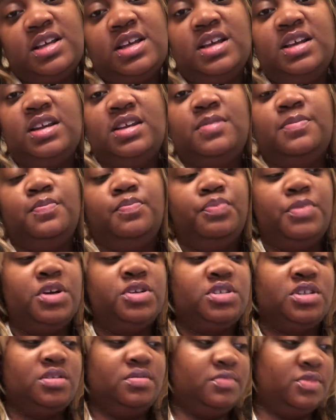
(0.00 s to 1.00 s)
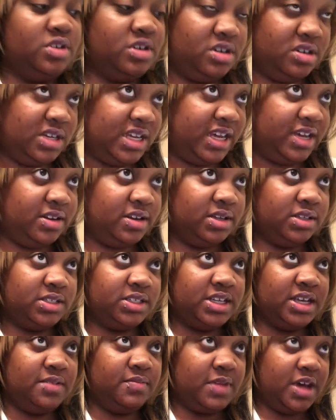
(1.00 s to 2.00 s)
And most of them are going to have those
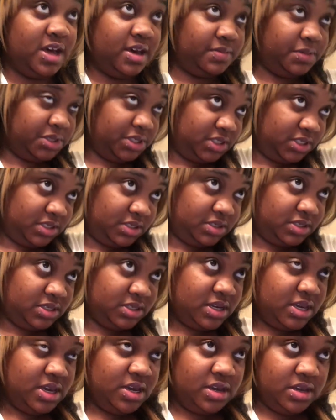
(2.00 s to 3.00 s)
same options.